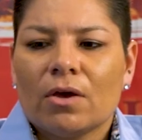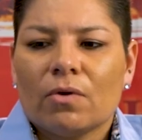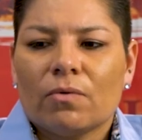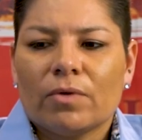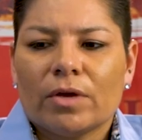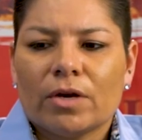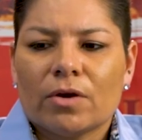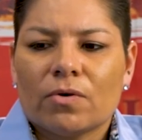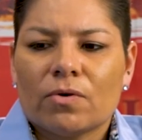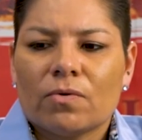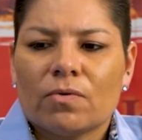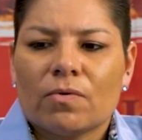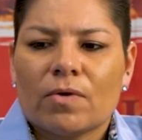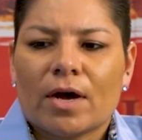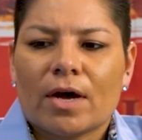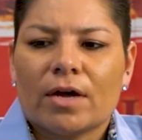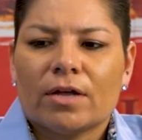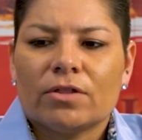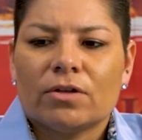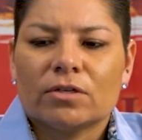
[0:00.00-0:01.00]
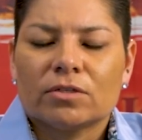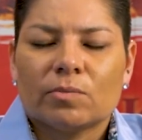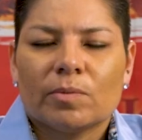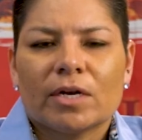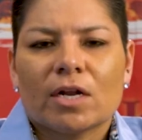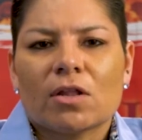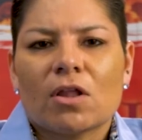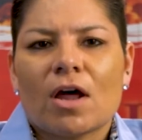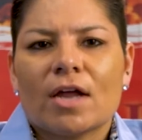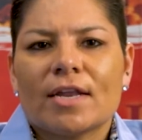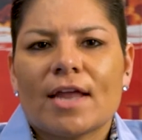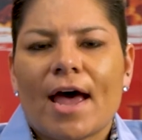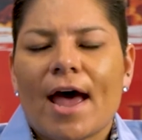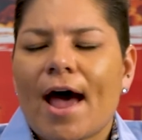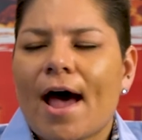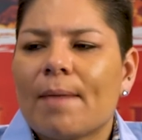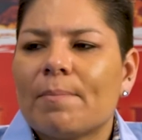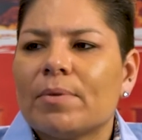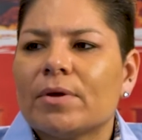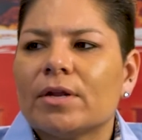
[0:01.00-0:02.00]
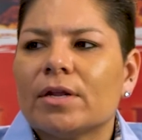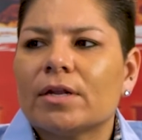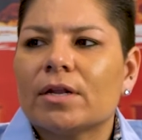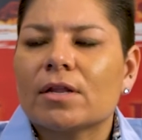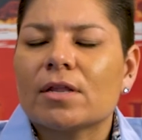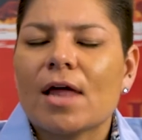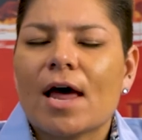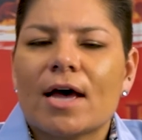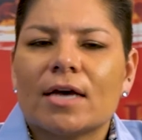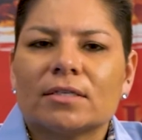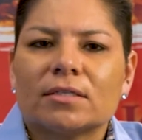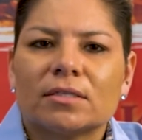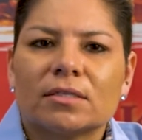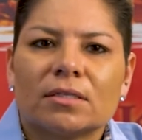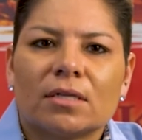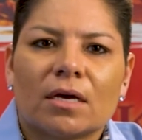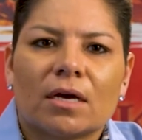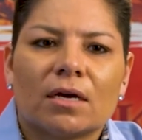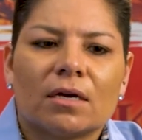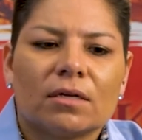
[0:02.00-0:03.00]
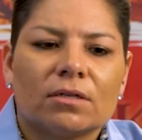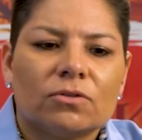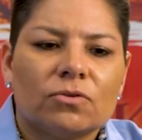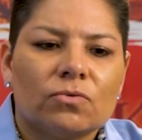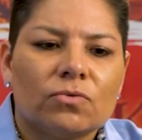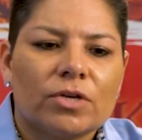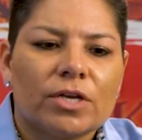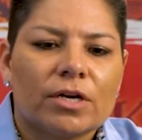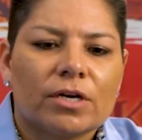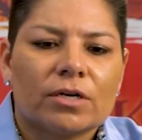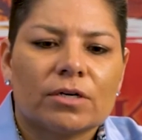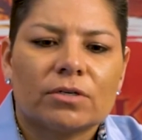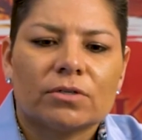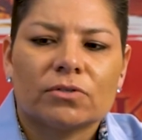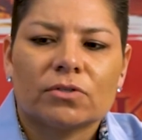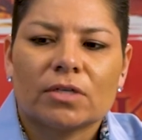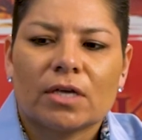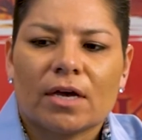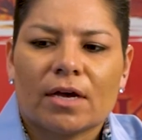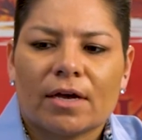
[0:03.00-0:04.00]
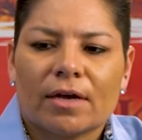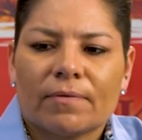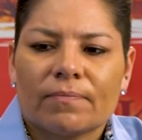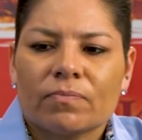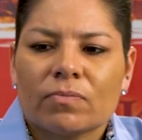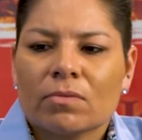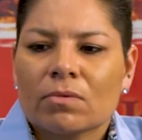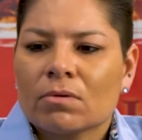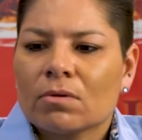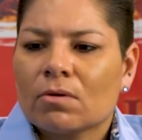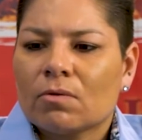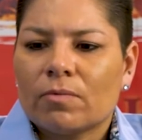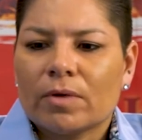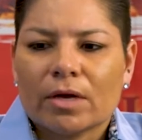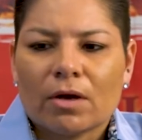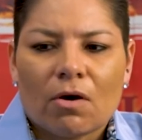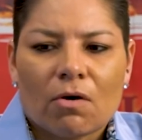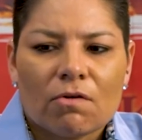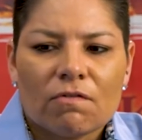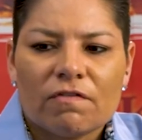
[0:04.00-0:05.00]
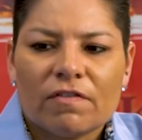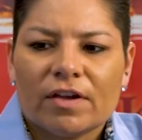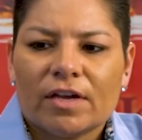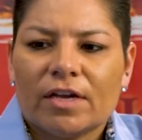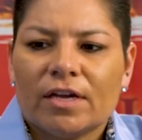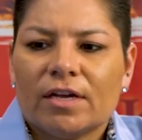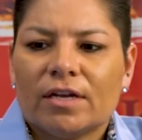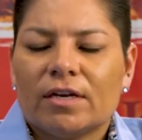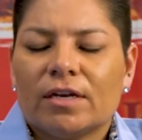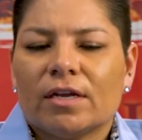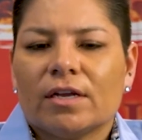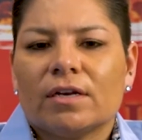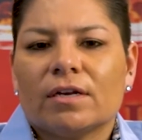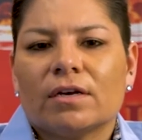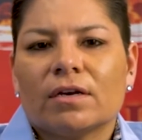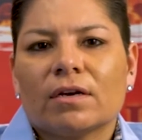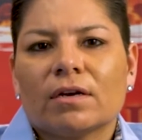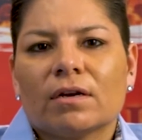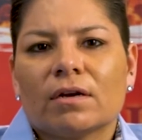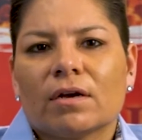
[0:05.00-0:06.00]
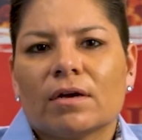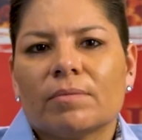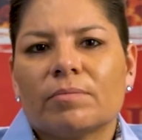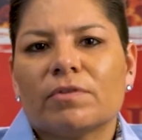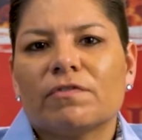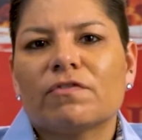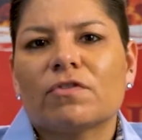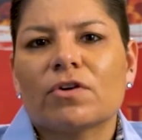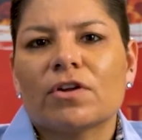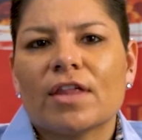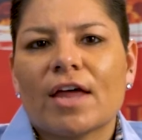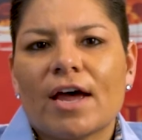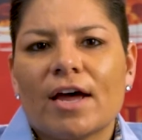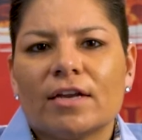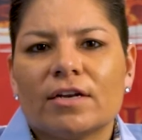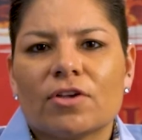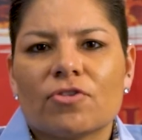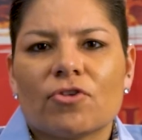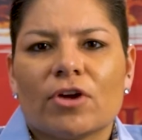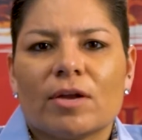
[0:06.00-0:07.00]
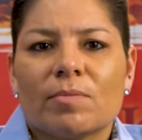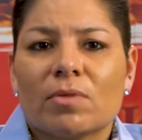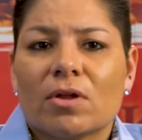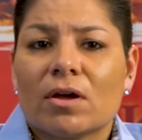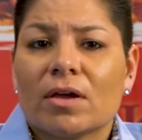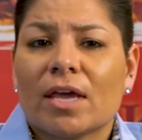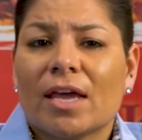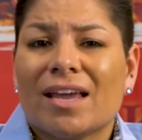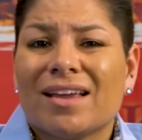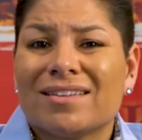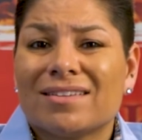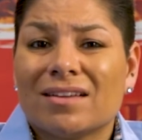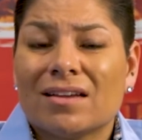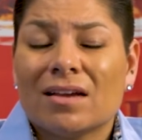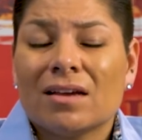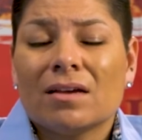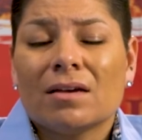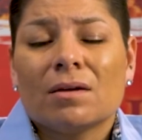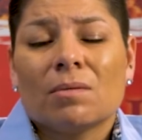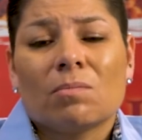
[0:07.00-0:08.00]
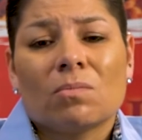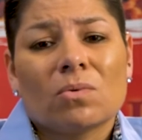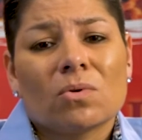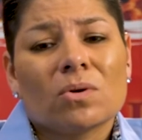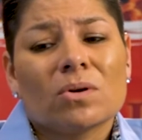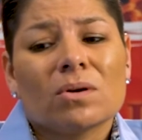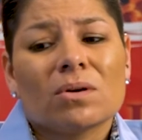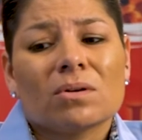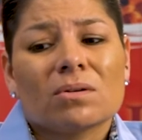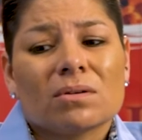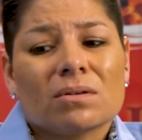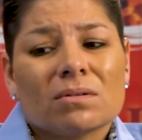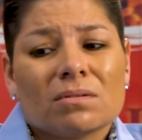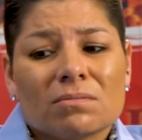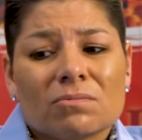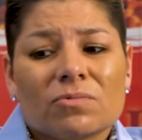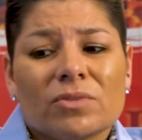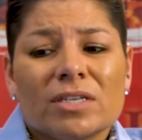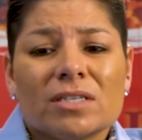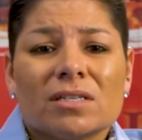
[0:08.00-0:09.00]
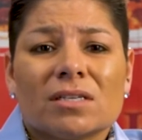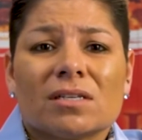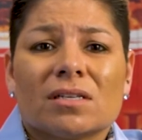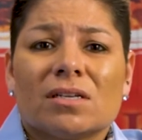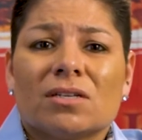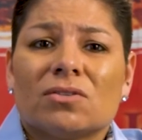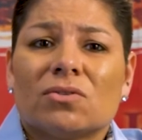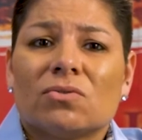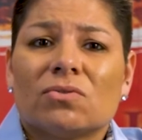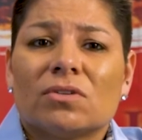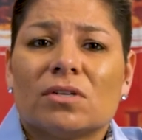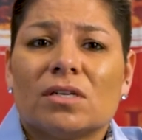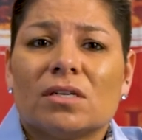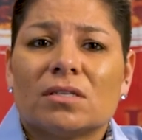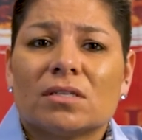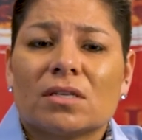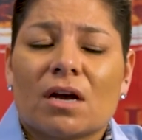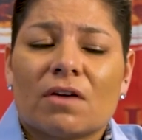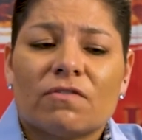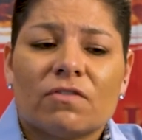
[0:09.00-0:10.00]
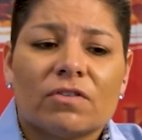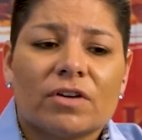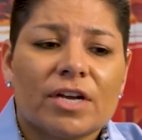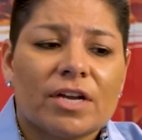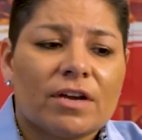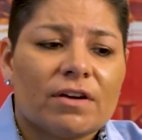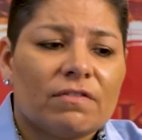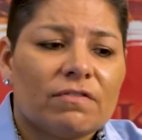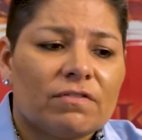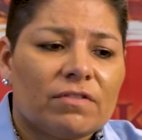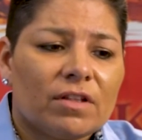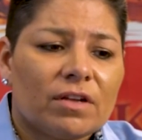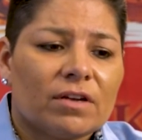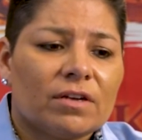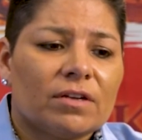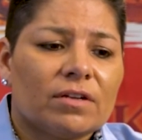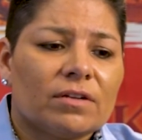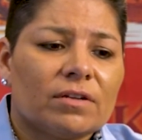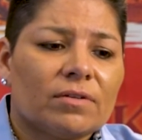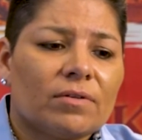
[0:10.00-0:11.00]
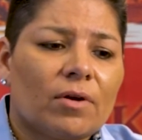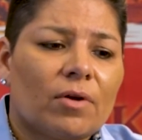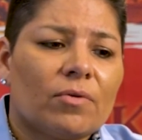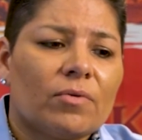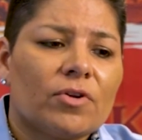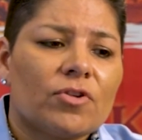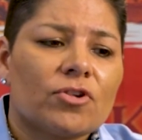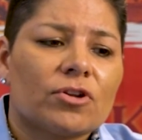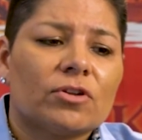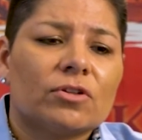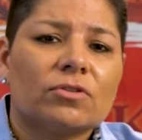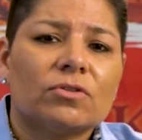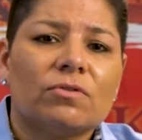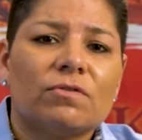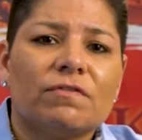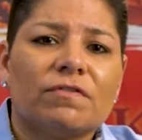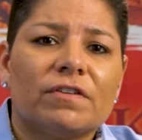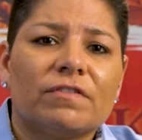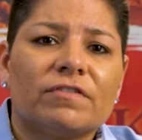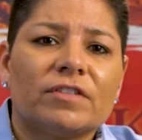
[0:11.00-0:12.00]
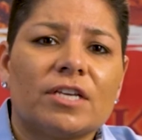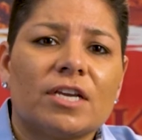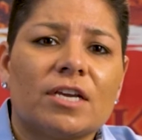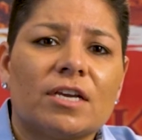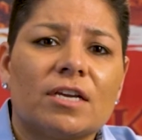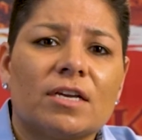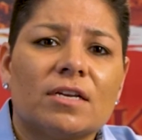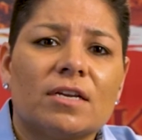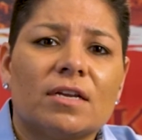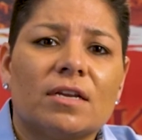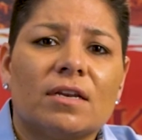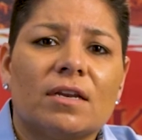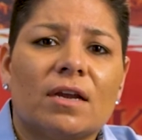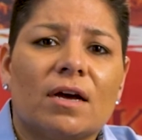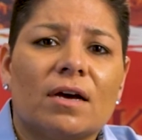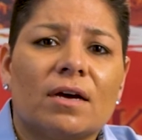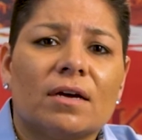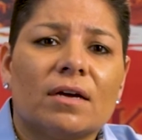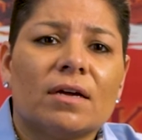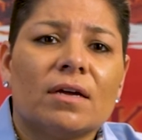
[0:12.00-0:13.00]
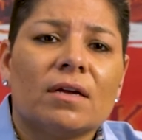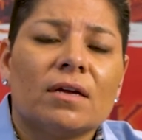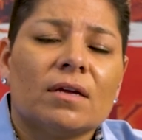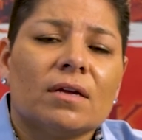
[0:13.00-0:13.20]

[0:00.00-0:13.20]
We know there's been a lot that happened in the last 2 years with COVID, and before that, the train blockade. More recently, too, the discovery of the original 215 and